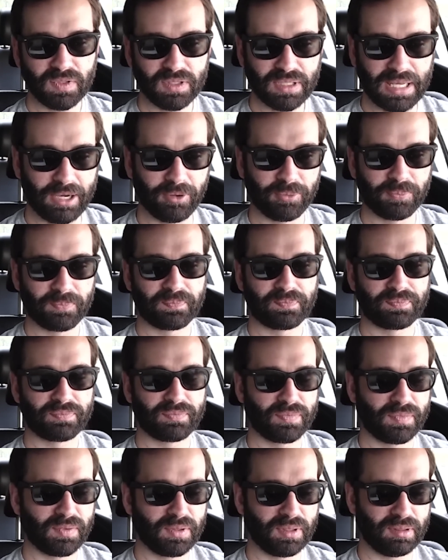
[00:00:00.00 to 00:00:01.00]
Now,
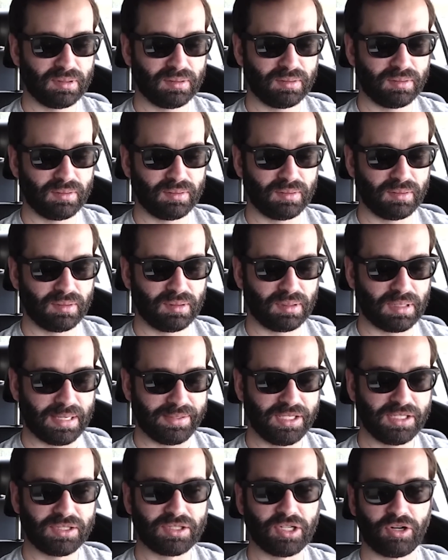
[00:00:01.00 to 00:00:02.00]

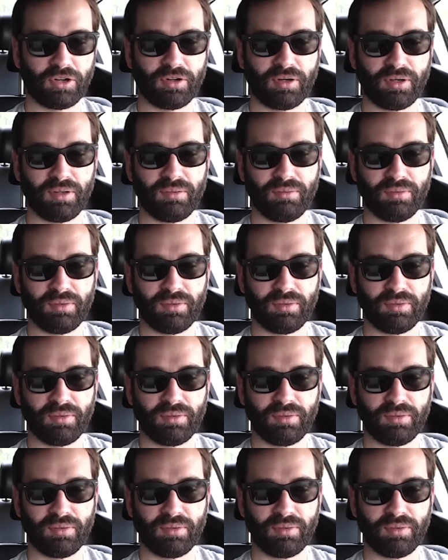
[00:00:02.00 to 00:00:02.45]
I think there